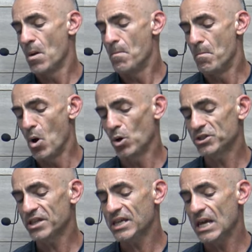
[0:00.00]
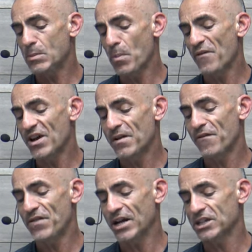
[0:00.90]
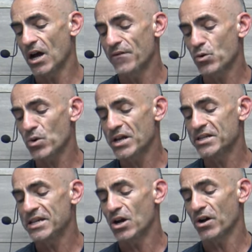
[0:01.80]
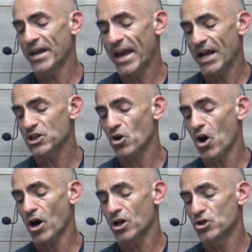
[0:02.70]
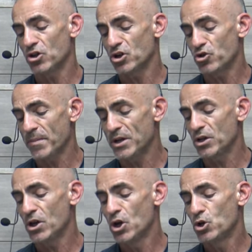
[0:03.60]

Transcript: Most of the chemopreventive effects of green tea on cancer are attributed